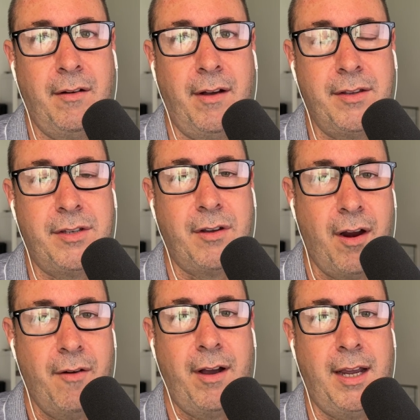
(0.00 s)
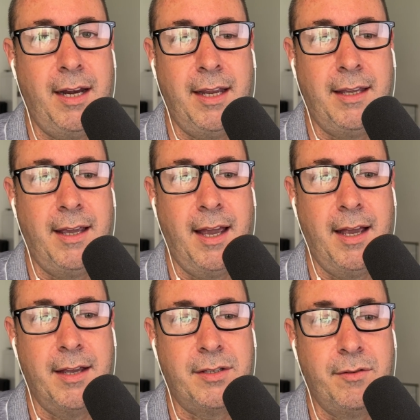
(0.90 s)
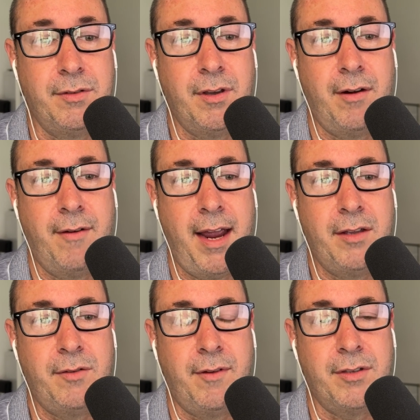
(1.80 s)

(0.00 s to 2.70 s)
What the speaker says: We've got skyrocketing suicide rates,